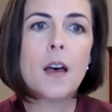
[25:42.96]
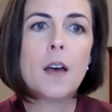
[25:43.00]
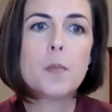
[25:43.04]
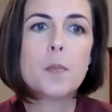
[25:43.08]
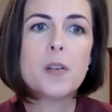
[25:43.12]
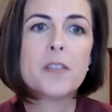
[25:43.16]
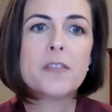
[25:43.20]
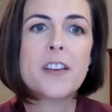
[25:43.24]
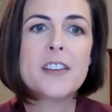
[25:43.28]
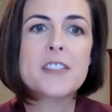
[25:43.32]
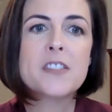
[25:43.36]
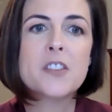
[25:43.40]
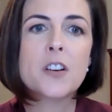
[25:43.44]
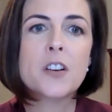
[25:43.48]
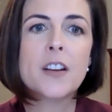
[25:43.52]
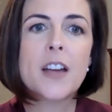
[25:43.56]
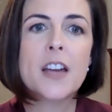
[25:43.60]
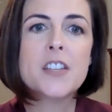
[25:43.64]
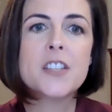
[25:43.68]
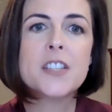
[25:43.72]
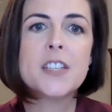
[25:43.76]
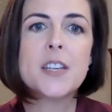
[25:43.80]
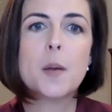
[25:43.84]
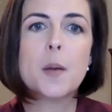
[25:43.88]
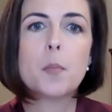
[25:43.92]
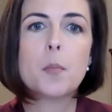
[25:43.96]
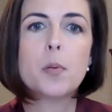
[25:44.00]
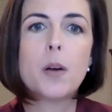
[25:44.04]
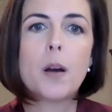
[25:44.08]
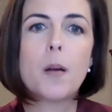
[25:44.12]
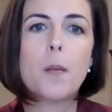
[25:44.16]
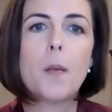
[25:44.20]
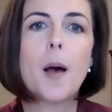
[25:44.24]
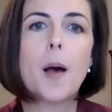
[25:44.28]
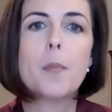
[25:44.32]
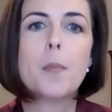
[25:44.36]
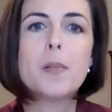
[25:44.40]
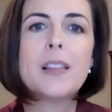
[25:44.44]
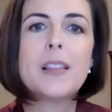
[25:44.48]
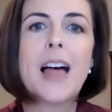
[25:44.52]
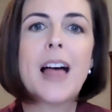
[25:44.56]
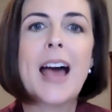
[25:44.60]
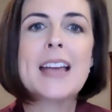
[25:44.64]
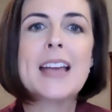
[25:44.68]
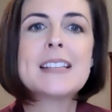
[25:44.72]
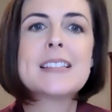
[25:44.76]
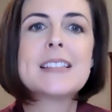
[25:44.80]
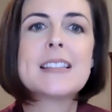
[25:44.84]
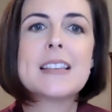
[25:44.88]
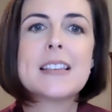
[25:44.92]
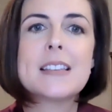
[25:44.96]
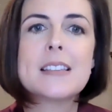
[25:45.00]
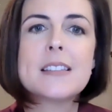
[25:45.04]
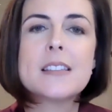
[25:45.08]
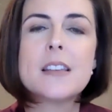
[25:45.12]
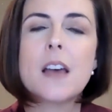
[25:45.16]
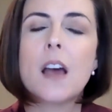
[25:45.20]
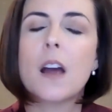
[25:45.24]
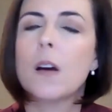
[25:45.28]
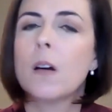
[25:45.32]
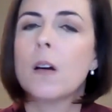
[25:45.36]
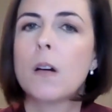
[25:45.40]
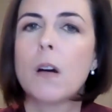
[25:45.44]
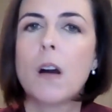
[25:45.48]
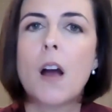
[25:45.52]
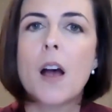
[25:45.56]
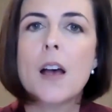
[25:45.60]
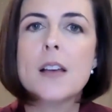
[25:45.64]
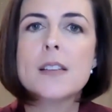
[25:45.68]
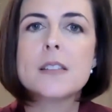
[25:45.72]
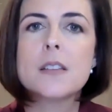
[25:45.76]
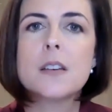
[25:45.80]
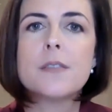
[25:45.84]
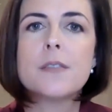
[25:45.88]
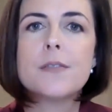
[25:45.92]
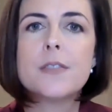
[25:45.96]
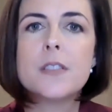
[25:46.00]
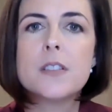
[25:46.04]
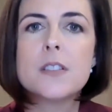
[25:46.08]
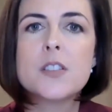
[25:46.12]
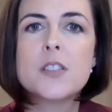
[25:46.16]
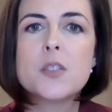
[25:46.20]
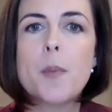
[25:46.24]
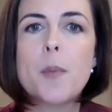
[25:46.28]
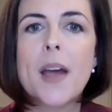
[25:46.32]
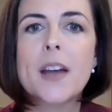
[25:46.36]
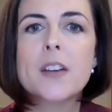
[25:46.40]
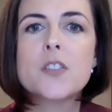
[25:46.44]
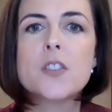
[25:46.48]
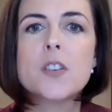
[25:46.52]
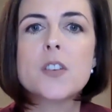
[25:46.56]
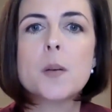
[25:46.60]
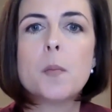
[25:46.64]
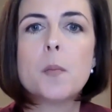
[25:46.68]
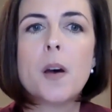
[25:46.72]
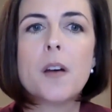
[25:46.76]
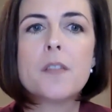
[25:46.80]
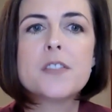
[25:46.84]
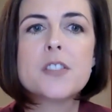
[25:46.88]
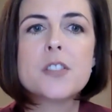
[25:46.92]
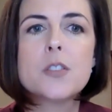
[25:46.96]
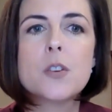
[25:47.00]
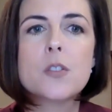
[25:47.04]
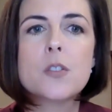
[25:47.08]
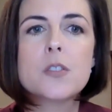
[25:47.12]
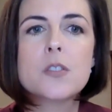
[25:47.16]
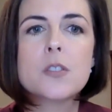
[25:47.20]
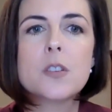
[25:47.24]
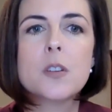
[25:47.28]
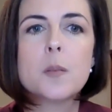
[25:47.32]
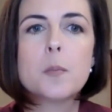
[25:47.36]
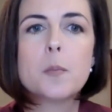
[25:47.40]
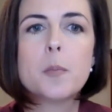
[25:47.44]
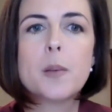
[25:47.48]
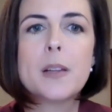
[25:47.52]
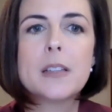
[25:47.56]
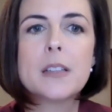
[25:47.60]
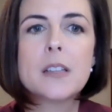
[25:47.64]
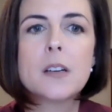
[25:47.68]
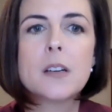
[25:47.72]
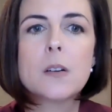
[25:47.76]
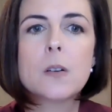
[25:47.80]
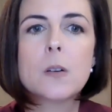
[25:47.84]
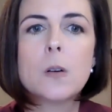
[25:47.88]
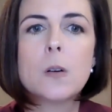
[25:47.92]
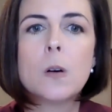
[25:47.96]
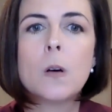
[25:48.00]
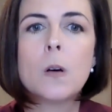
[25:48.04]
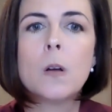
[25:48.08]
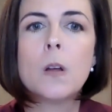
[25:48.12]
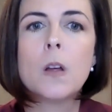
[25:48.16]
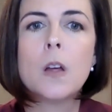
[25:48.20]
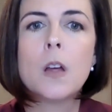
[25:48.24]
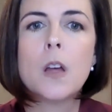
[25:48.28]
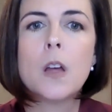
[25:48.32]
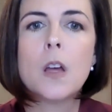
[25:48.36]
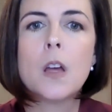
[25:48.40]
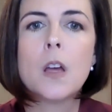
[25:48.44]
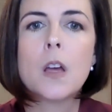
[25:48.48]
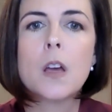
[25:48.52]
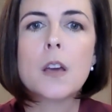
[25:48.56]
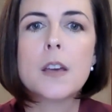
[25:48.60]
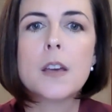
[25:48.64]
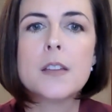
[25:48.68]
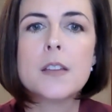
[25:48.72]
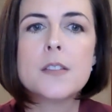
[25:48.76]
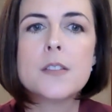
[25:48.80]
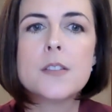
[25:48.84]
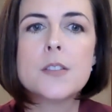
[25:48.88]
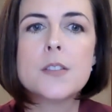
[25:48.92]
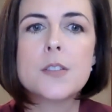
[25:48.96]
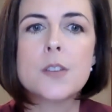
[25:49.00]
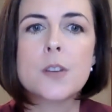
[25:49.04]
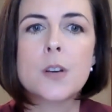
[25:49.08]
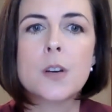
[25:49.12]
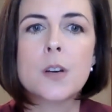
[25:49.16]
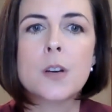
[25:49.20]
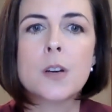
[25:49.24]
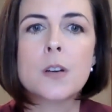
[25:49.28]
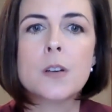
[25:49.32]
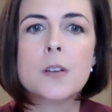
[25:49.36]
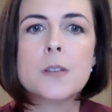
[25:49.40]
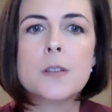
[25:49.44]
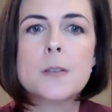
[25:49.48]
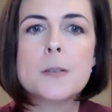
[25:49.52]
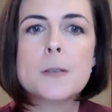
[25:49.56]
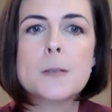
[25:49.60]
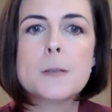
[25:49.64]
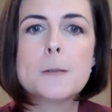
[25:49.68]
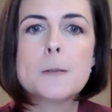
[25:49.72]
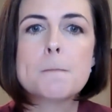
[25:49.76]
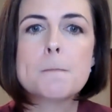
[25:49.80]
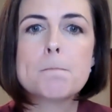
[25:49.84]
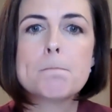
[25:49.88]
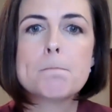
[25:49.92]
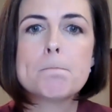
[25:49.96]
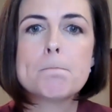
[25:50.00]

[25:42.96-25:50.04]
Professor Gushee applies this across a full spectrum of social and political concerns.